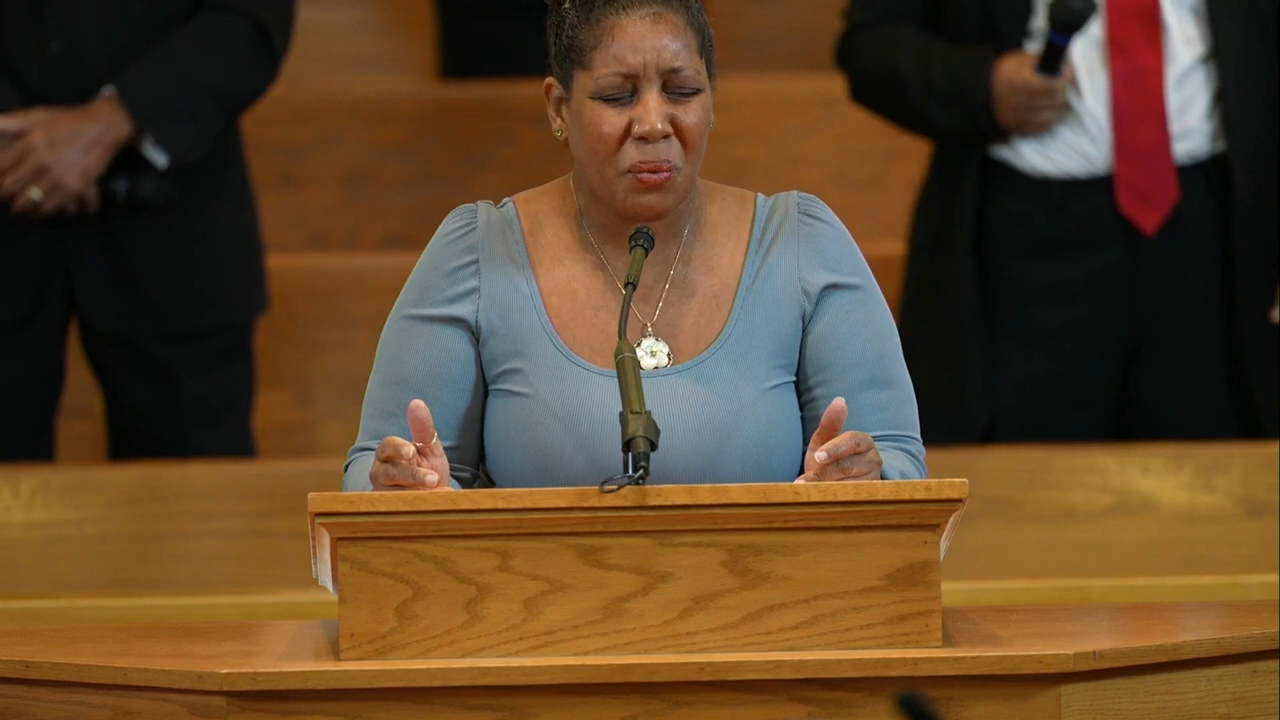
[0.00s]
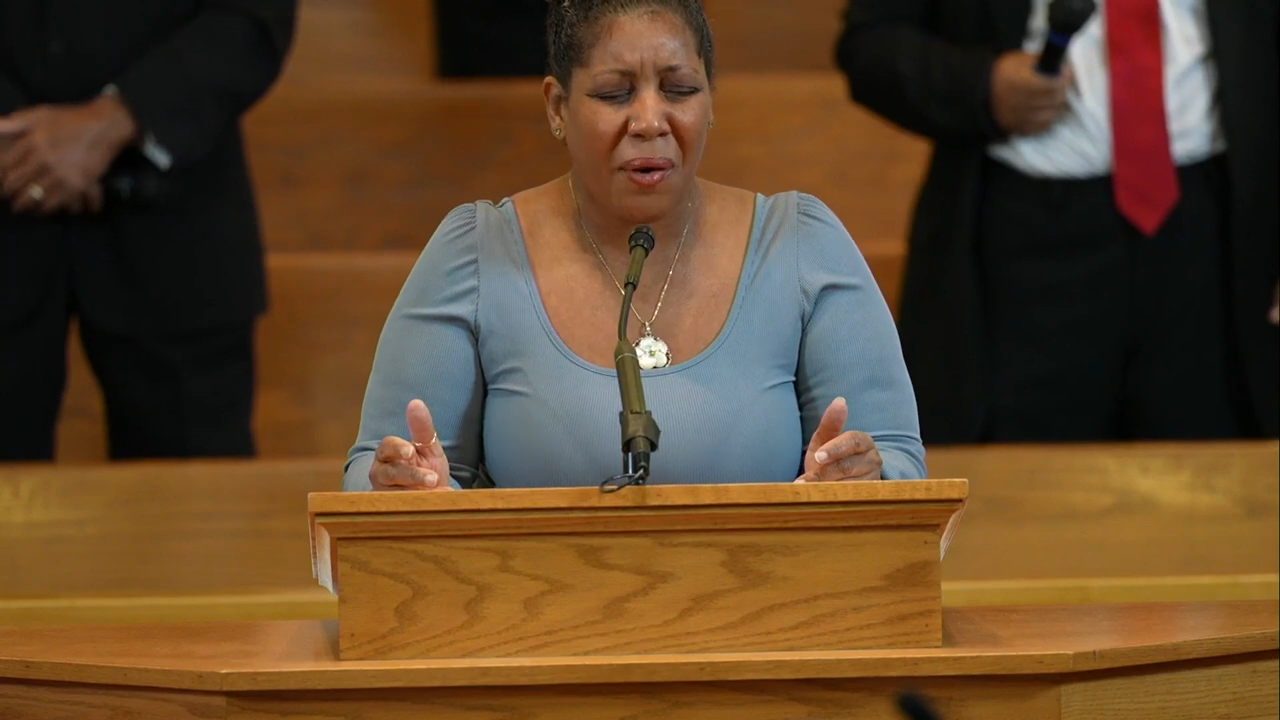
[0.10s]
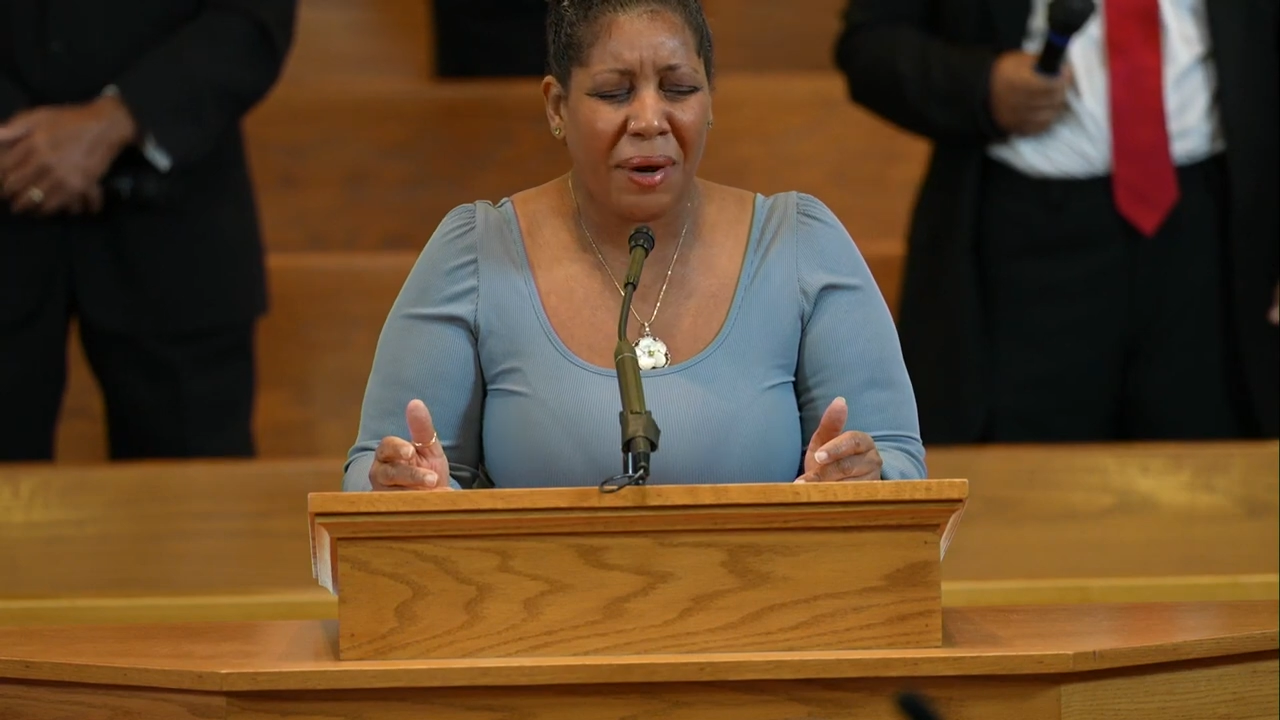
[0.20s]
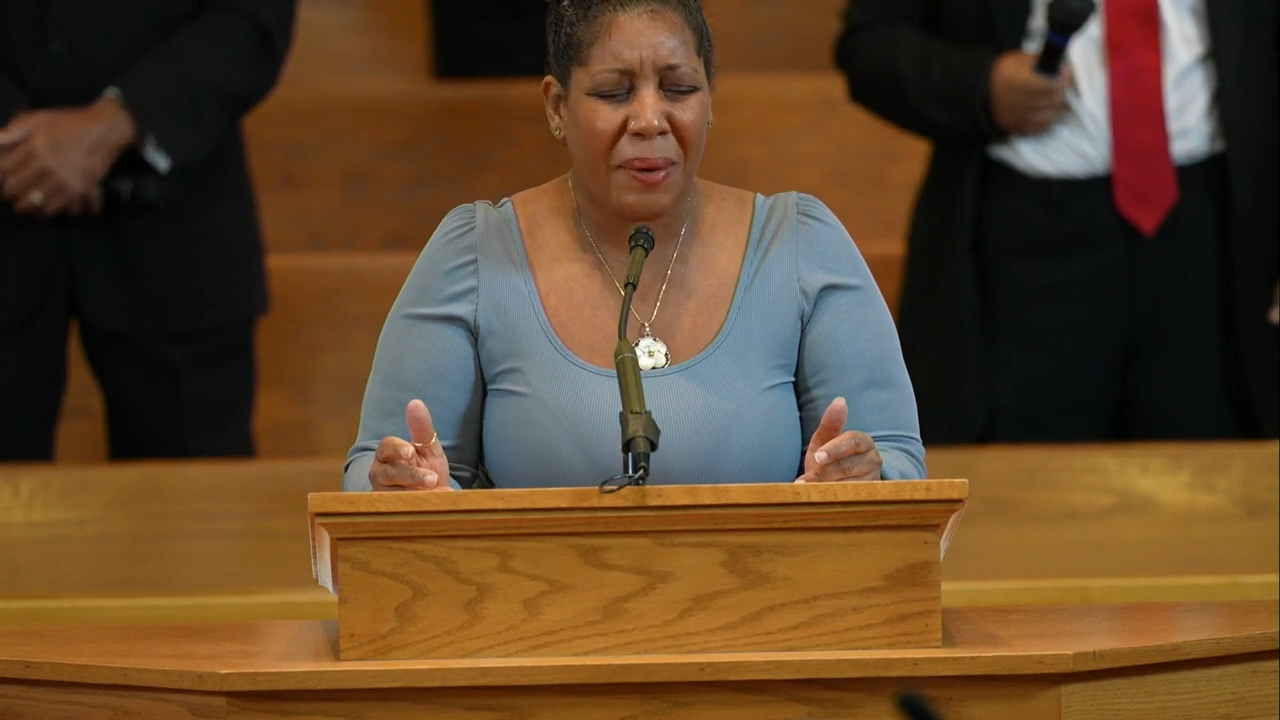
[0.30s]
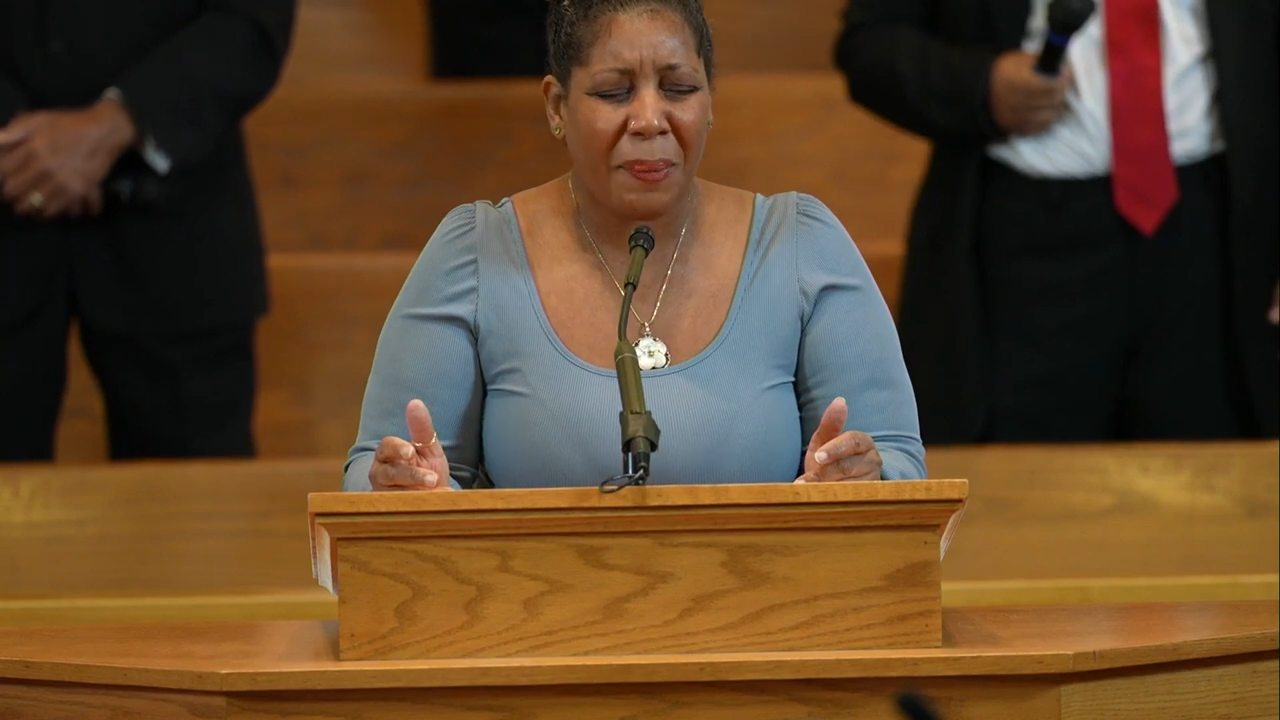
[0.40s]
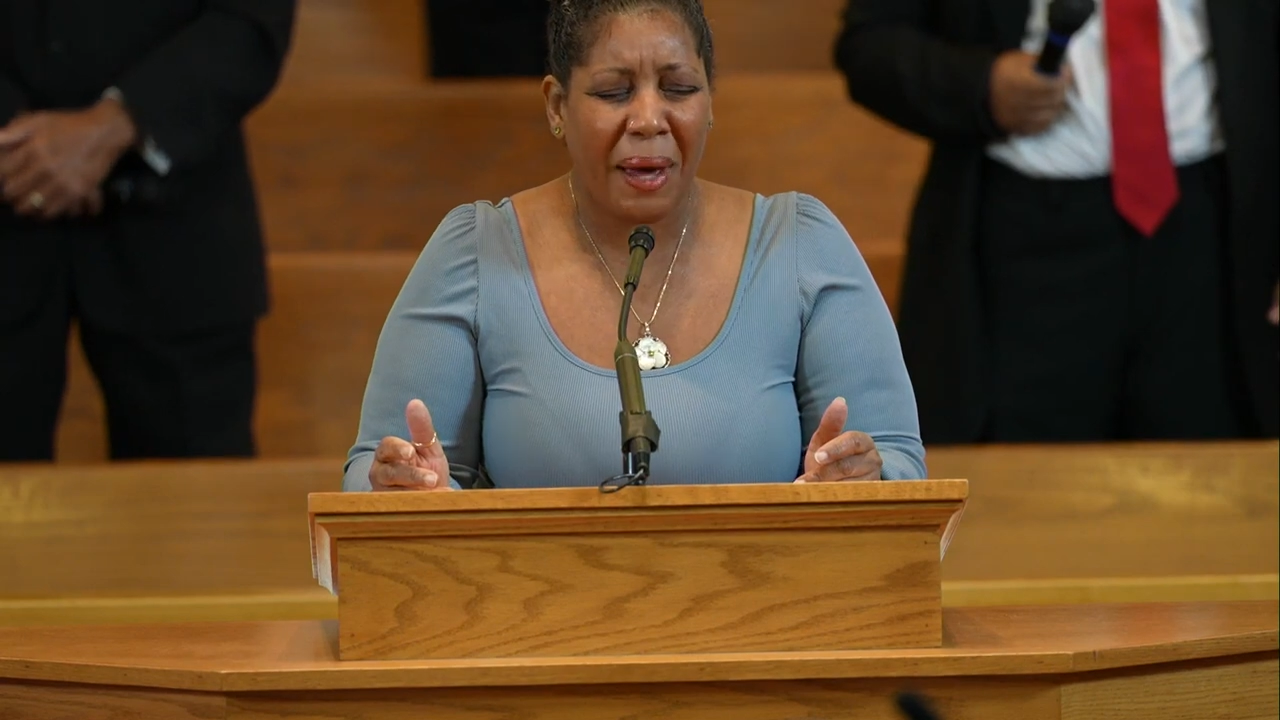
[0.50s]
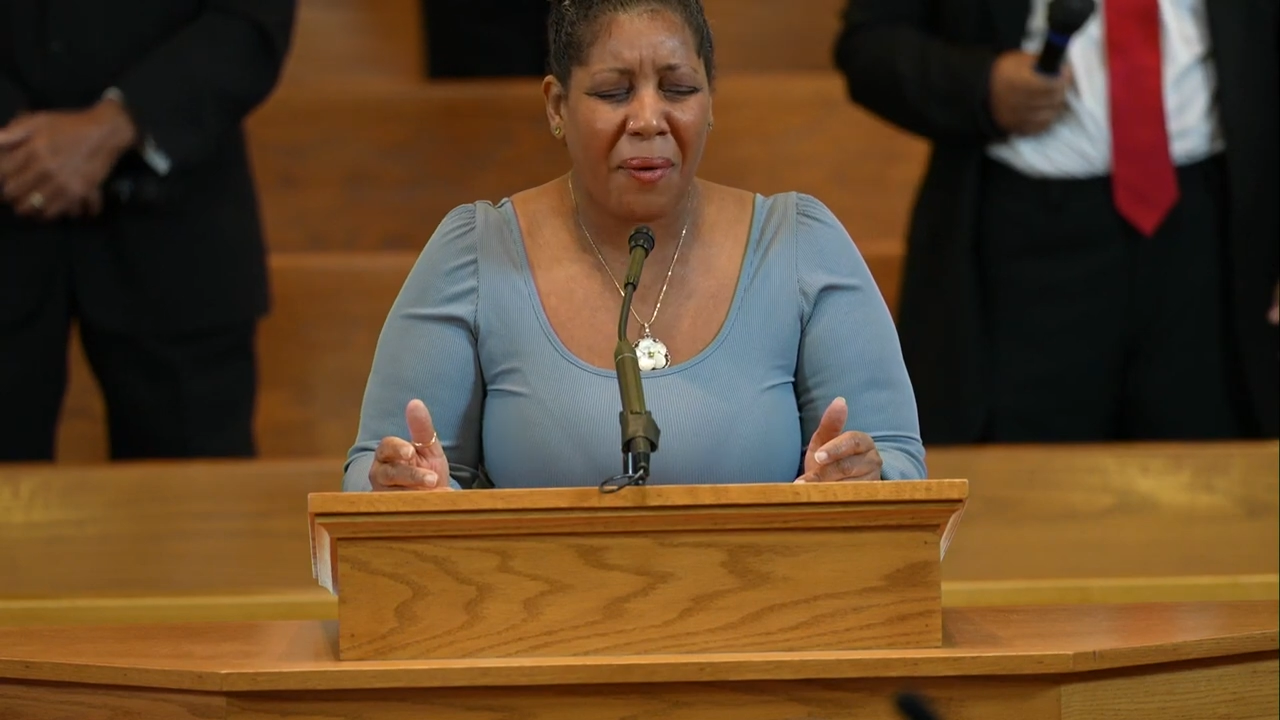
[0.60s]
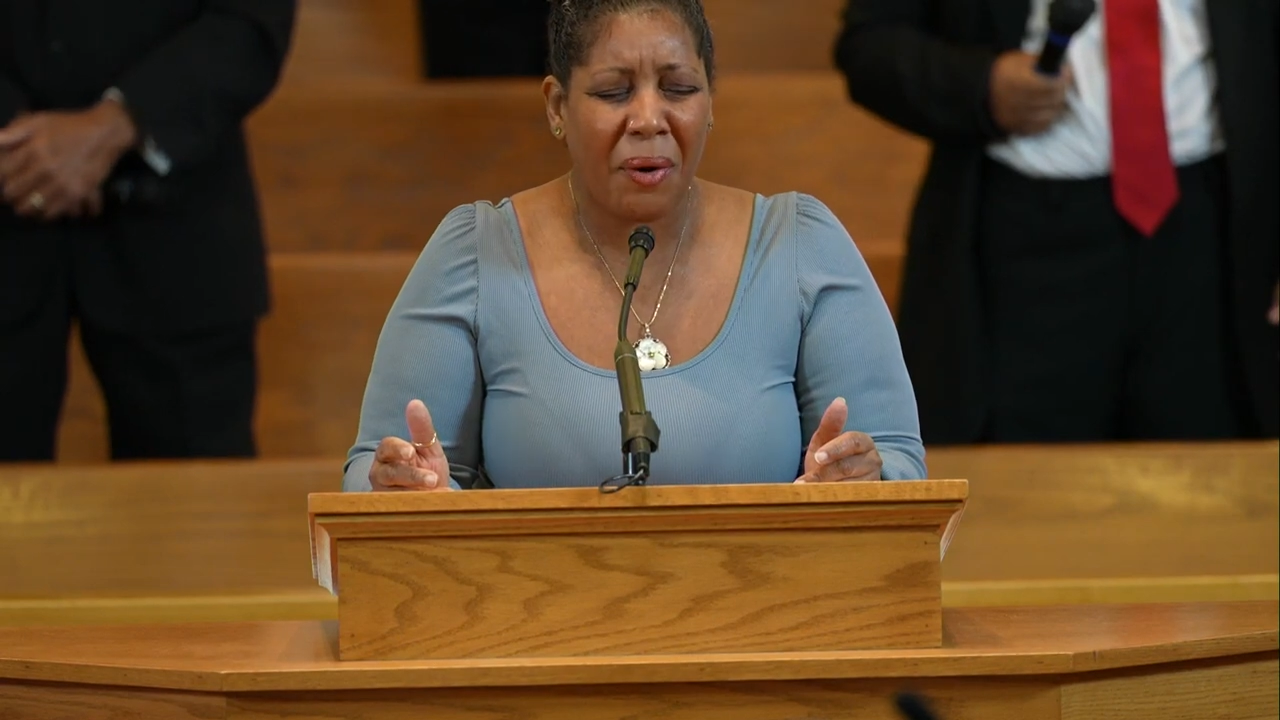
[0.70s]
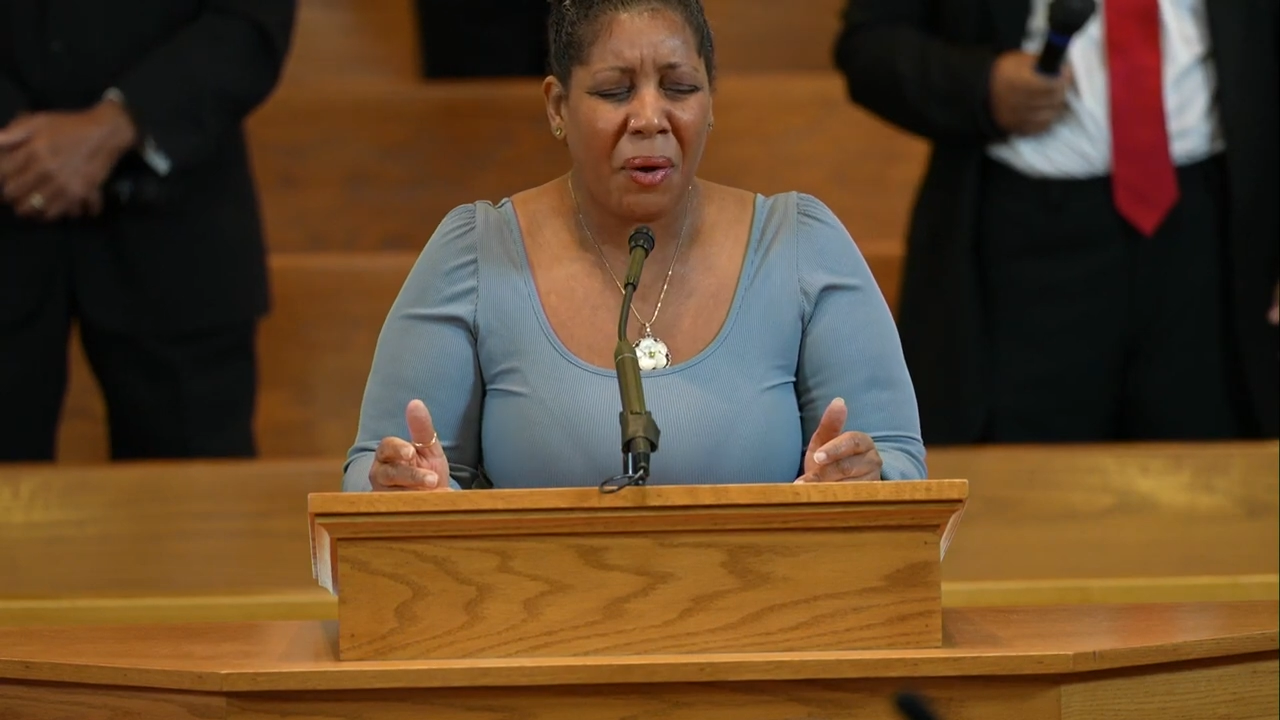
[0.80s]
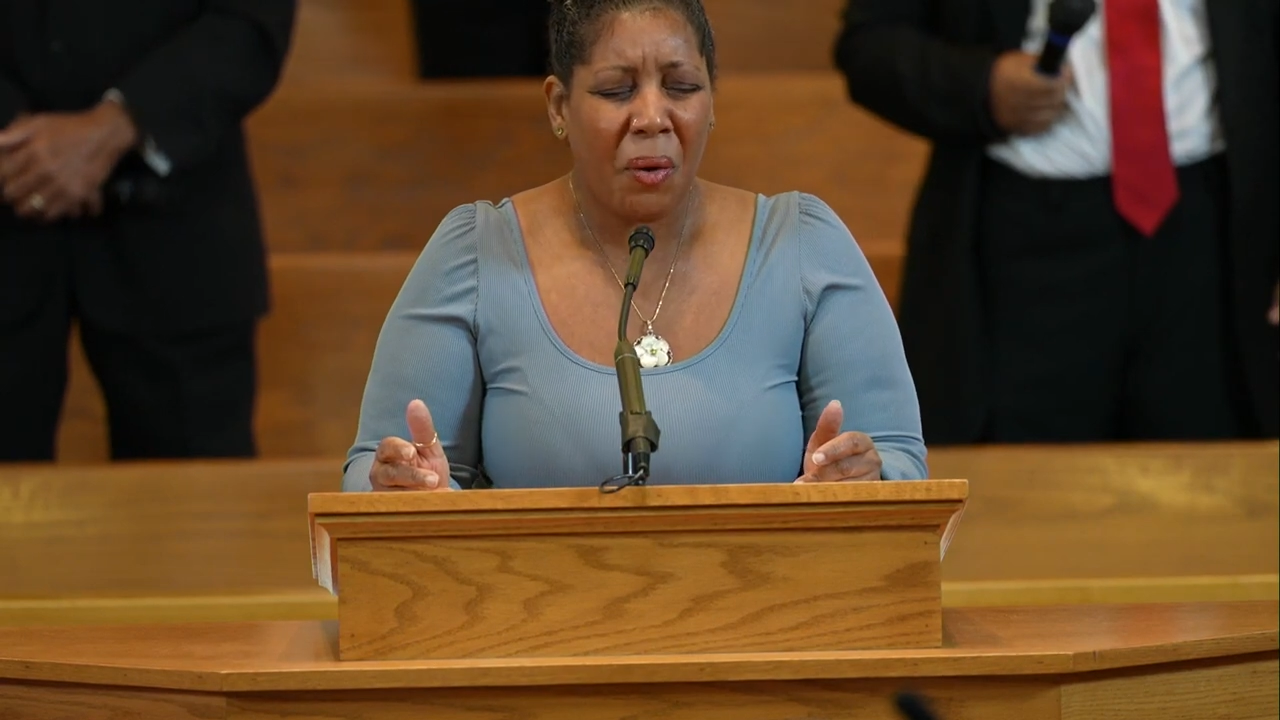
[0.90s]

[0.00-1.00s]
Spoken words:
worried about